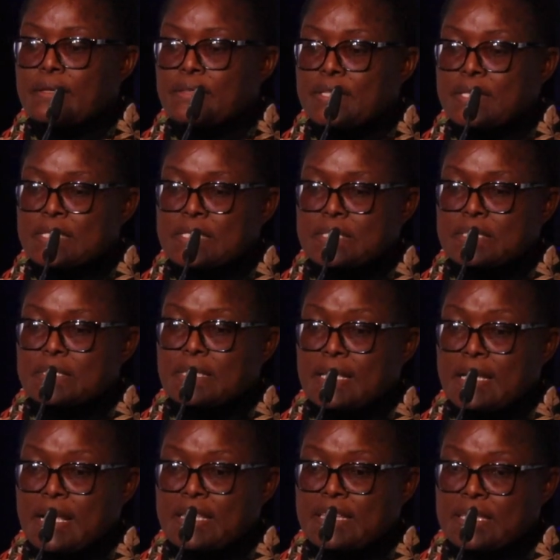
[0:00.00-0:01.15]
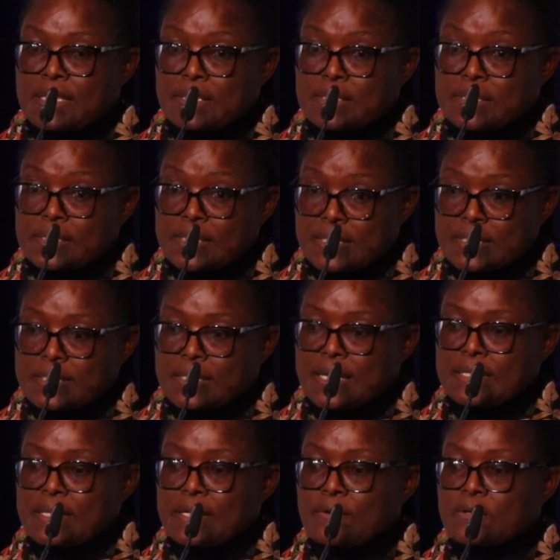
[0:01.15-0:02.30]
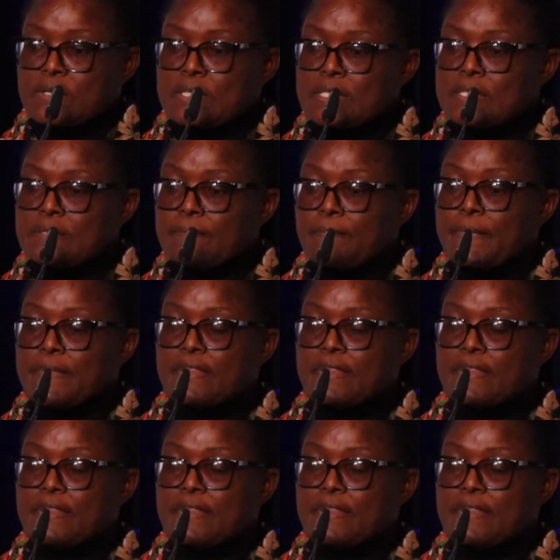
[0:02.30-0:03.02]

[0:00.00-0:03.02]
There are 6 categories.